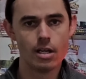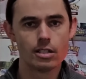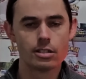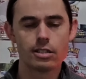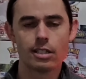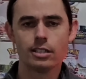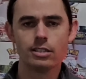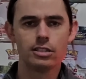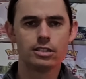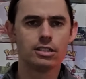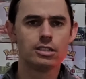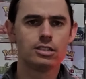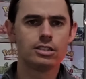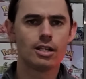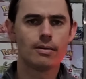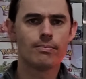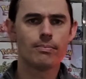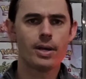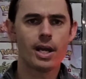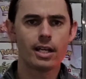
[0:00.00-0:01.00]
So let's just
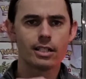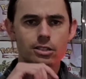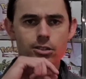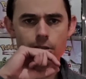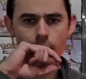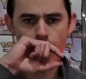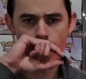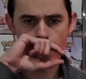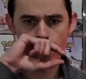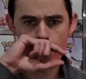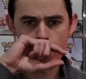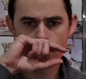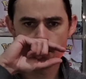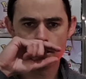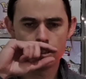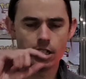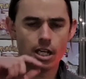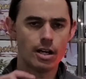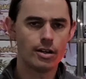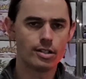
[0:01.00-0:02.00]
jump back straight into
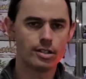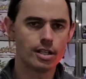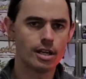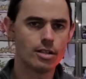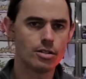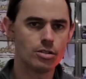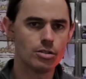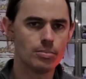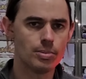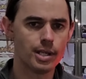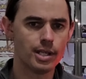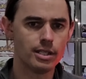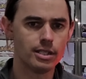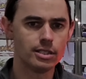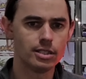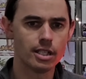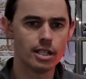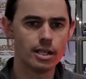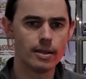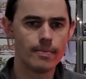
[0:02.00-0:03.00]
the Charizard
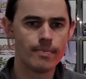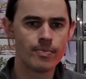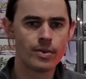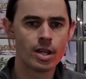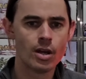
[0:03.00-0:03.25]
UPC.